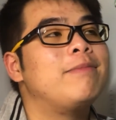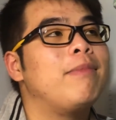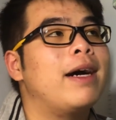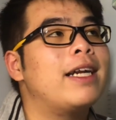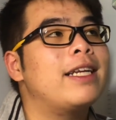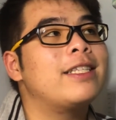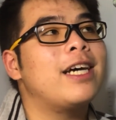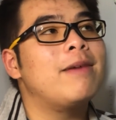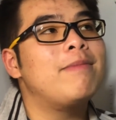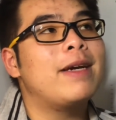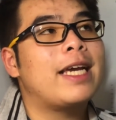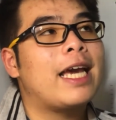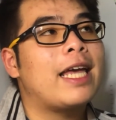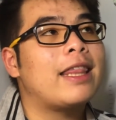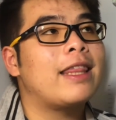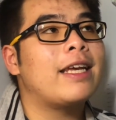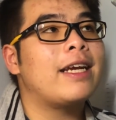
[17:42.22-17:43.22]
by the time I
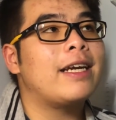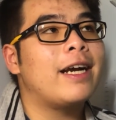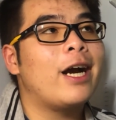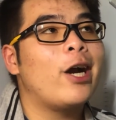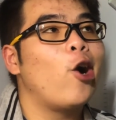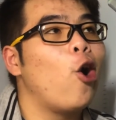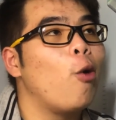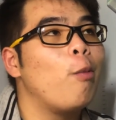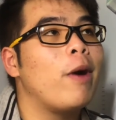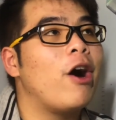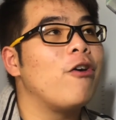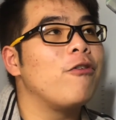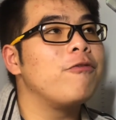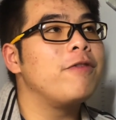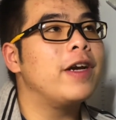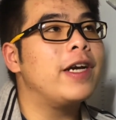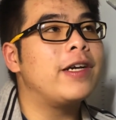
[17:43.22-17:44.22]
get there, I hope I'll
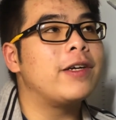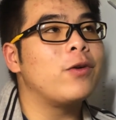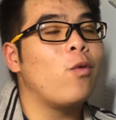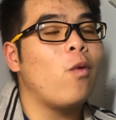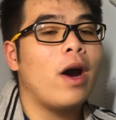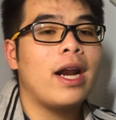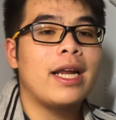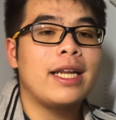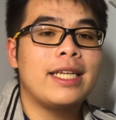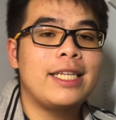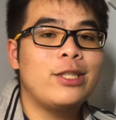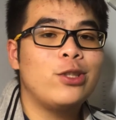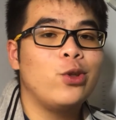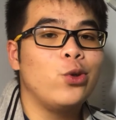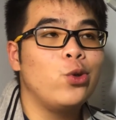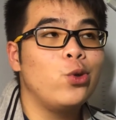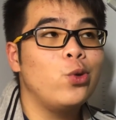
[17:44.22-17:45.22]
figure what I
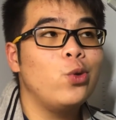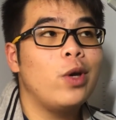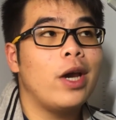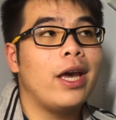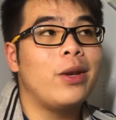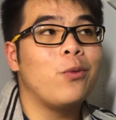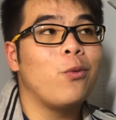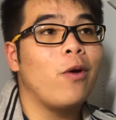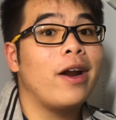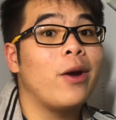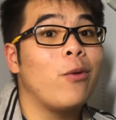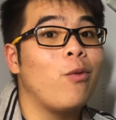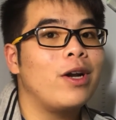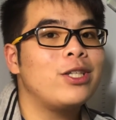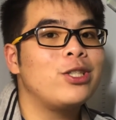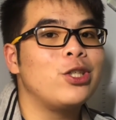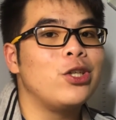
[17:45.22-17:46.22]
need to do and what I
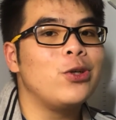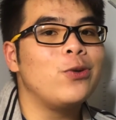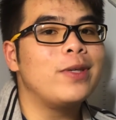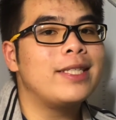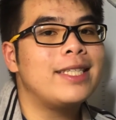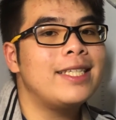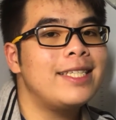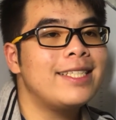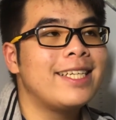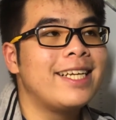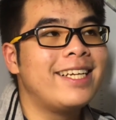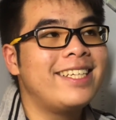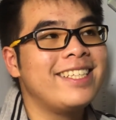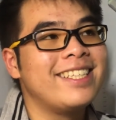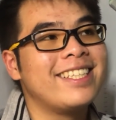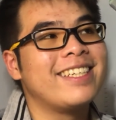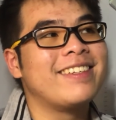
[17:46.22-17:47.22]
want to do with
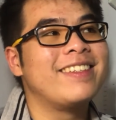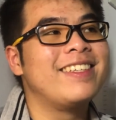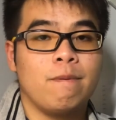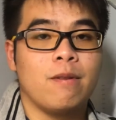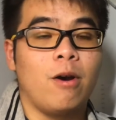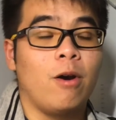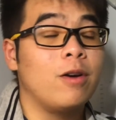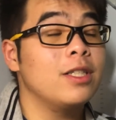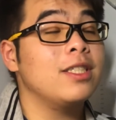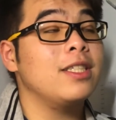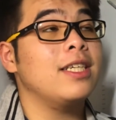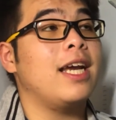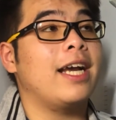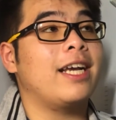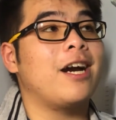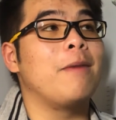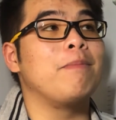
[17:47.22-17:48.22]
it. Honestly,
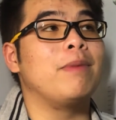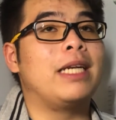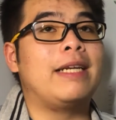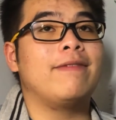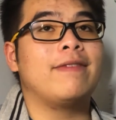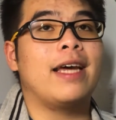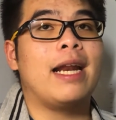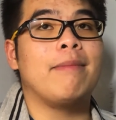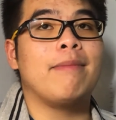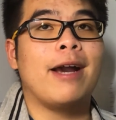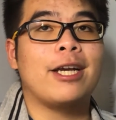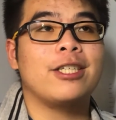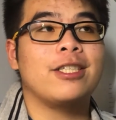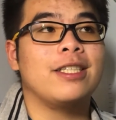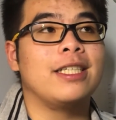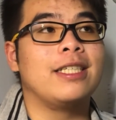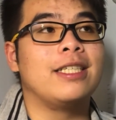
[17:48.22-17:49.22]
I can't believe that I'm
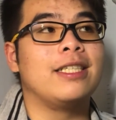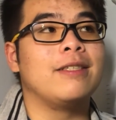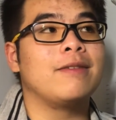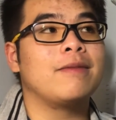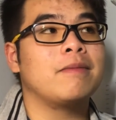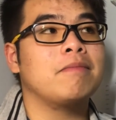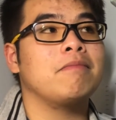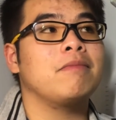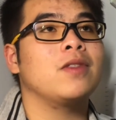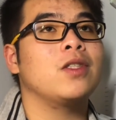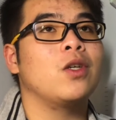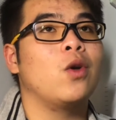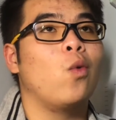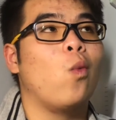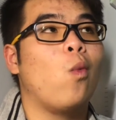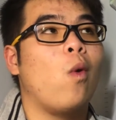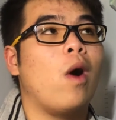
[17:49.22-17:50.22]
actually
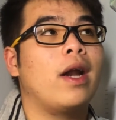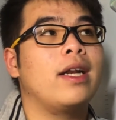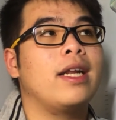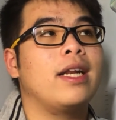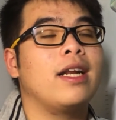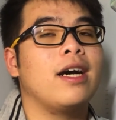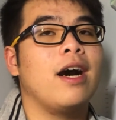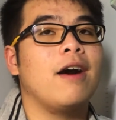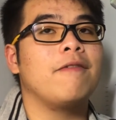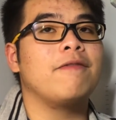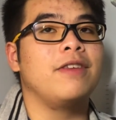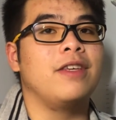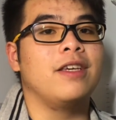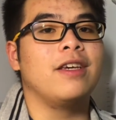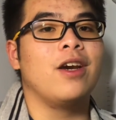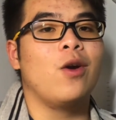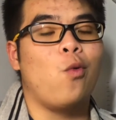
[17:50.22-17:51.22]
1.5
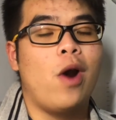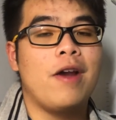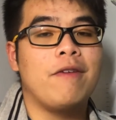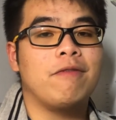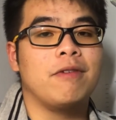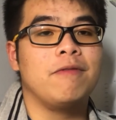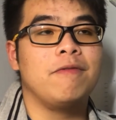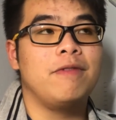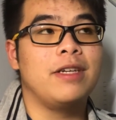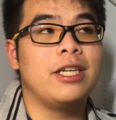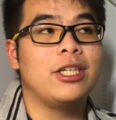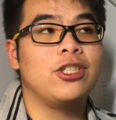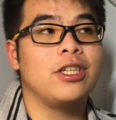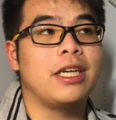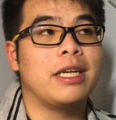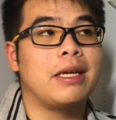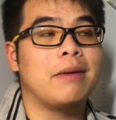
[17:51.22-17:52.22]
years away from
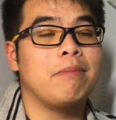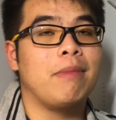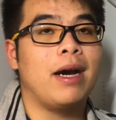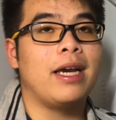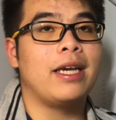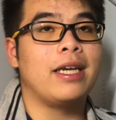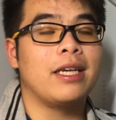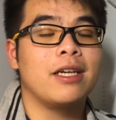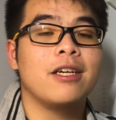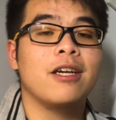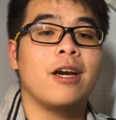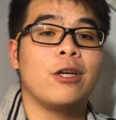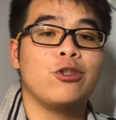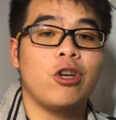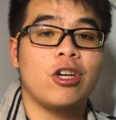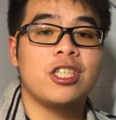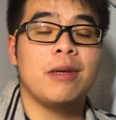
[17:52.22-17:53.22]
finishing my
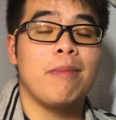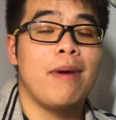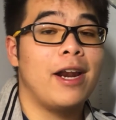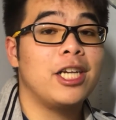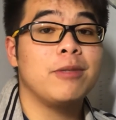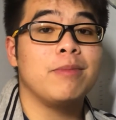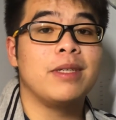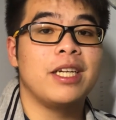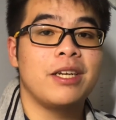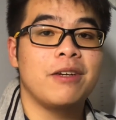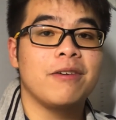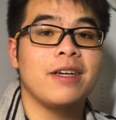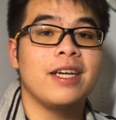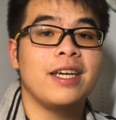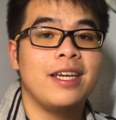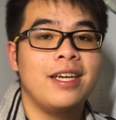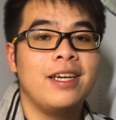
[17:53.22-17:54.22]
construction management
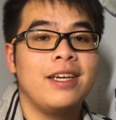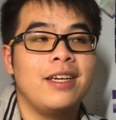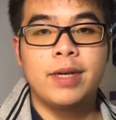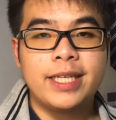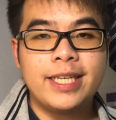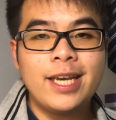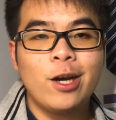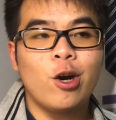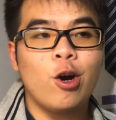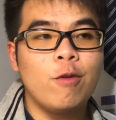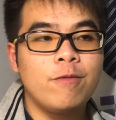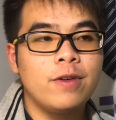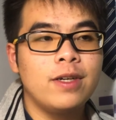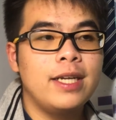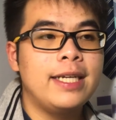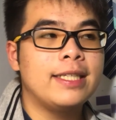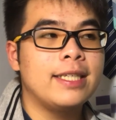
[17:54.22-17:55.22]
degree. But yeah,
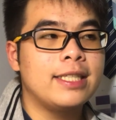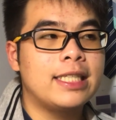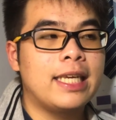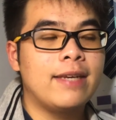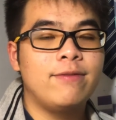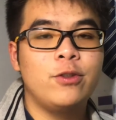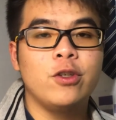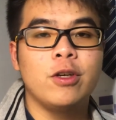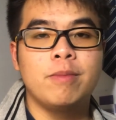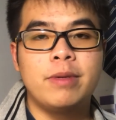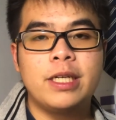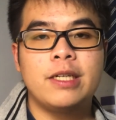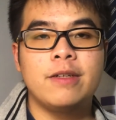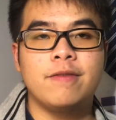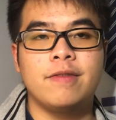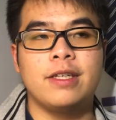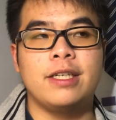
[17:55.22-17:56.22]
hopefully this gives you a
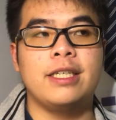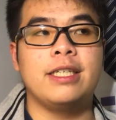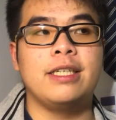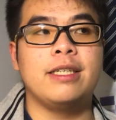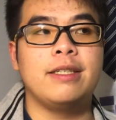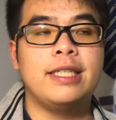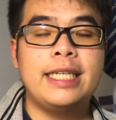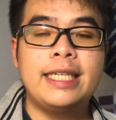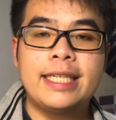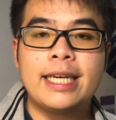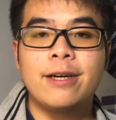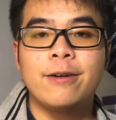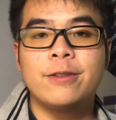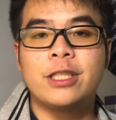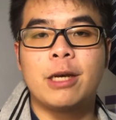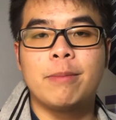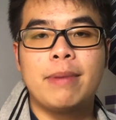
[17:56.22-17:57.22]
bit of
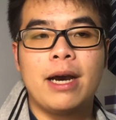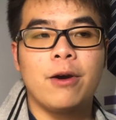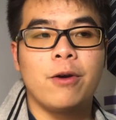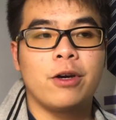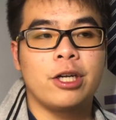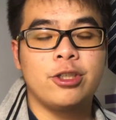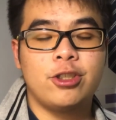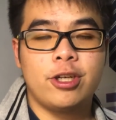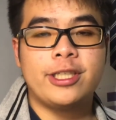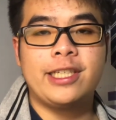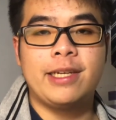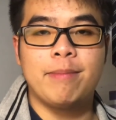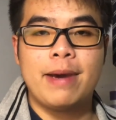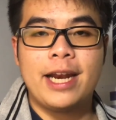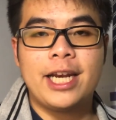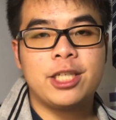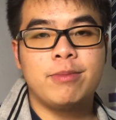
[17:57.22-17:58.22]
details about
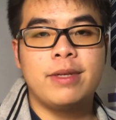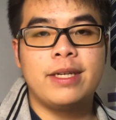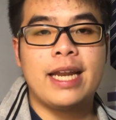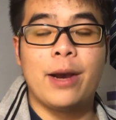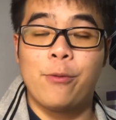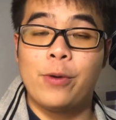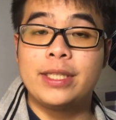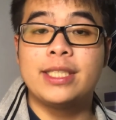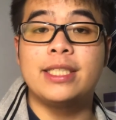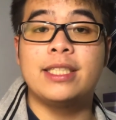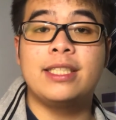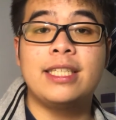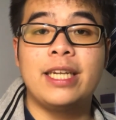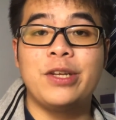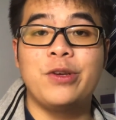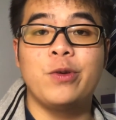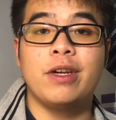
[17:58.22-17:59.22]
construction management at Western
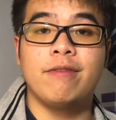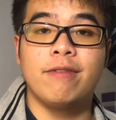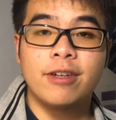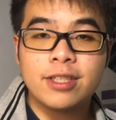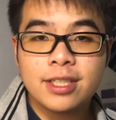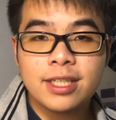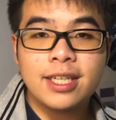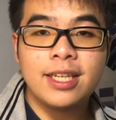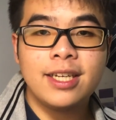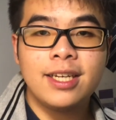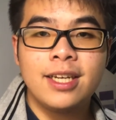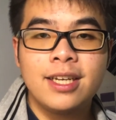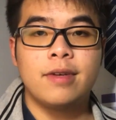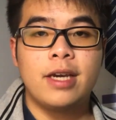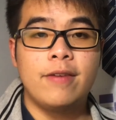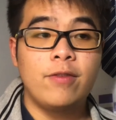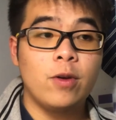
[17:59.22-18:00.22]
Sydney University.
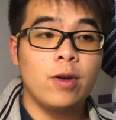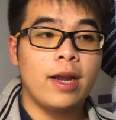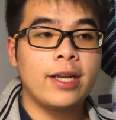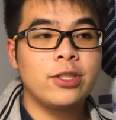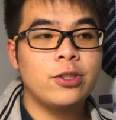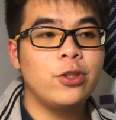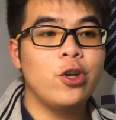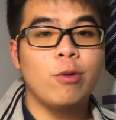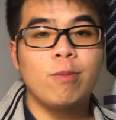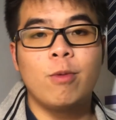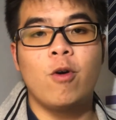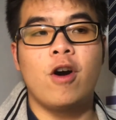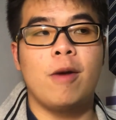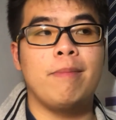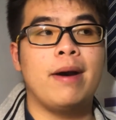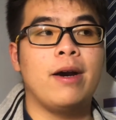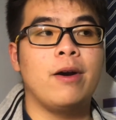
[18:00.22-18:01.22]
If you'd like to know
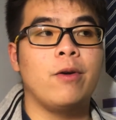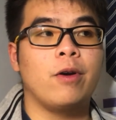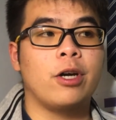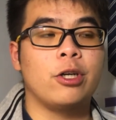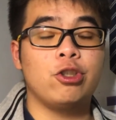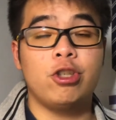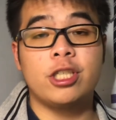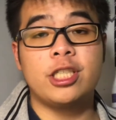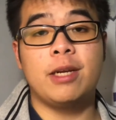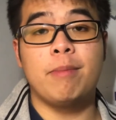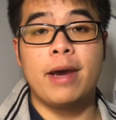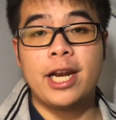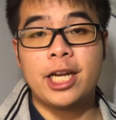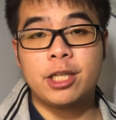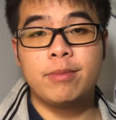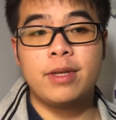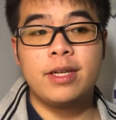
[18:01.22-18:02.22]
more about construction
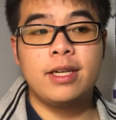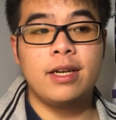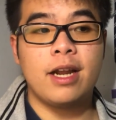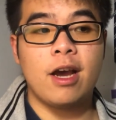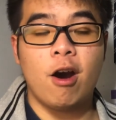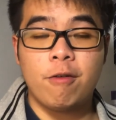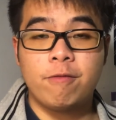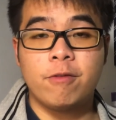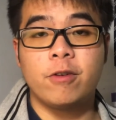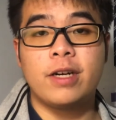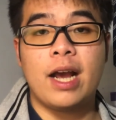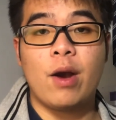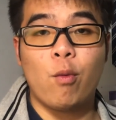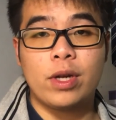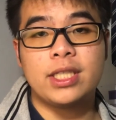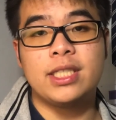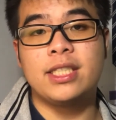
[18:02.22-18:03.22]
management offered
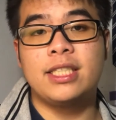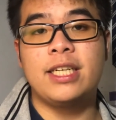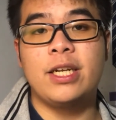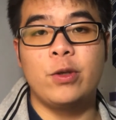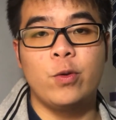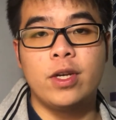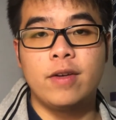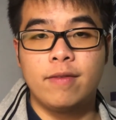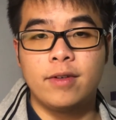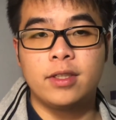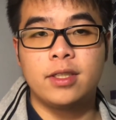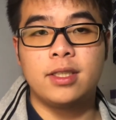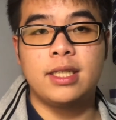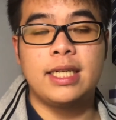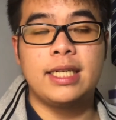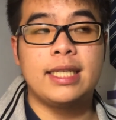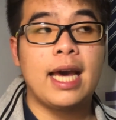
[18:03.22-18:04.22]
at Western Sydney
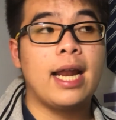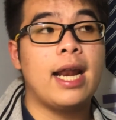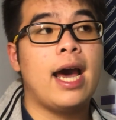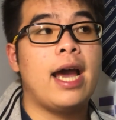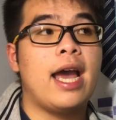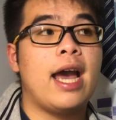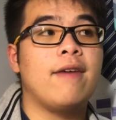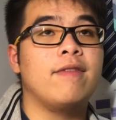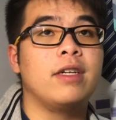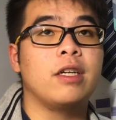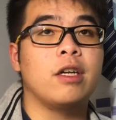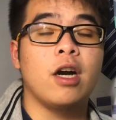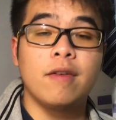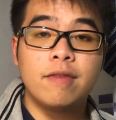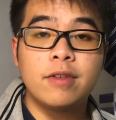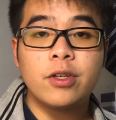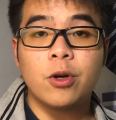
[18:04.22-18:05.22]
University that I haven't
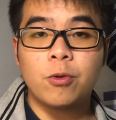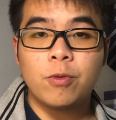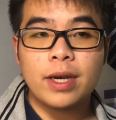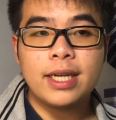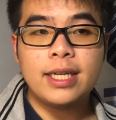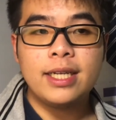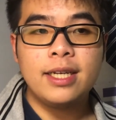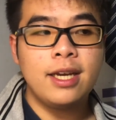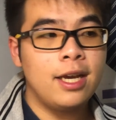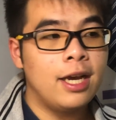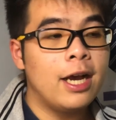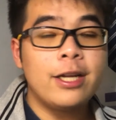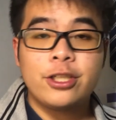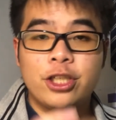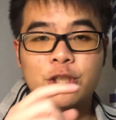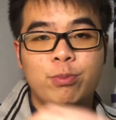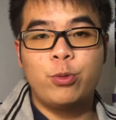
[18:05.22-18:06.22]
covered already,
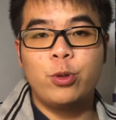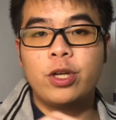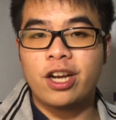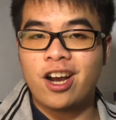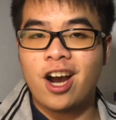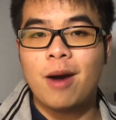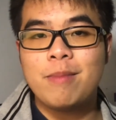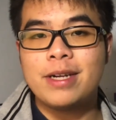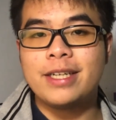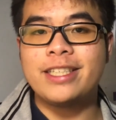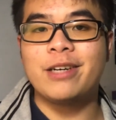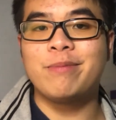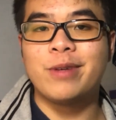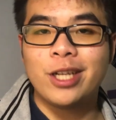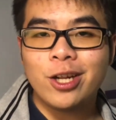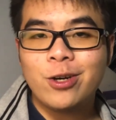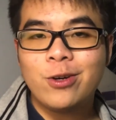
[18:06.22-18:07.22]
just put a comment
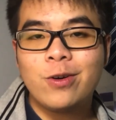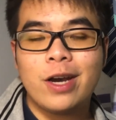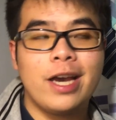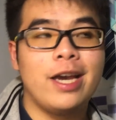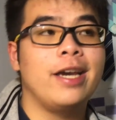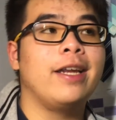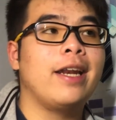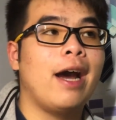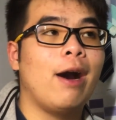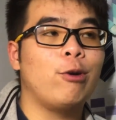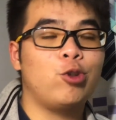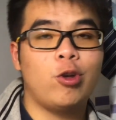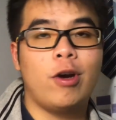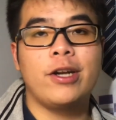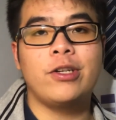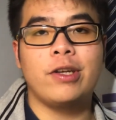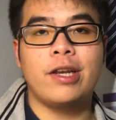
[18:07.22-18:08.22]
down below and I'll
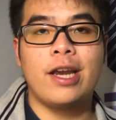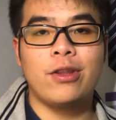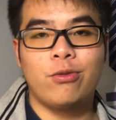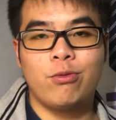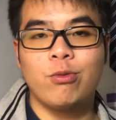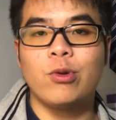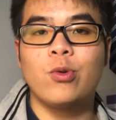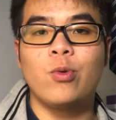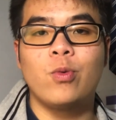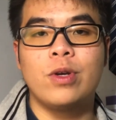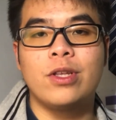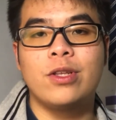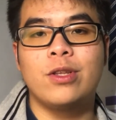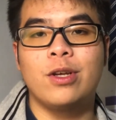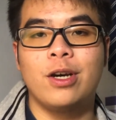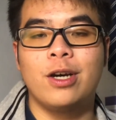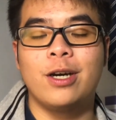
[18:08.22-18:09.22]
try to get through
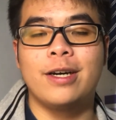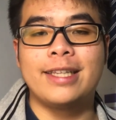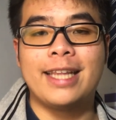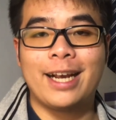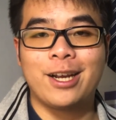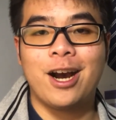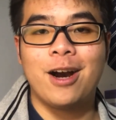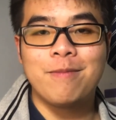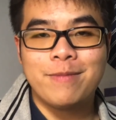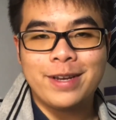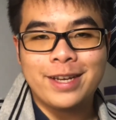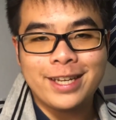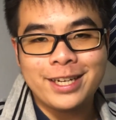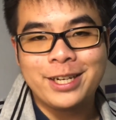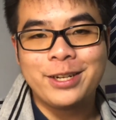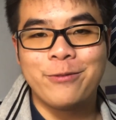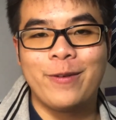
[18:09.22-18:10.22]
with that
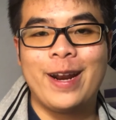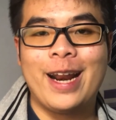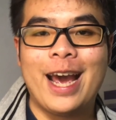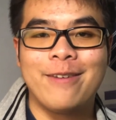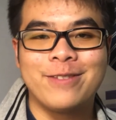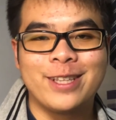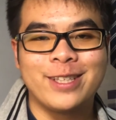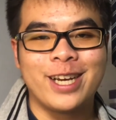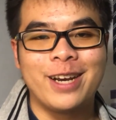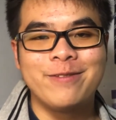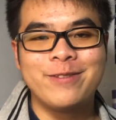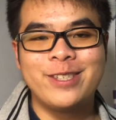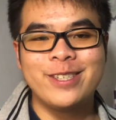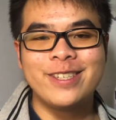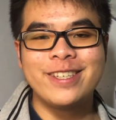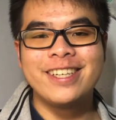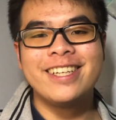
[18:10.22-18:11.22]
comment when I have the time
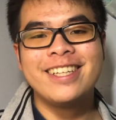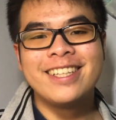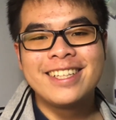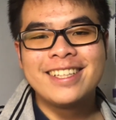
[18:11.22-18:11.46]
to.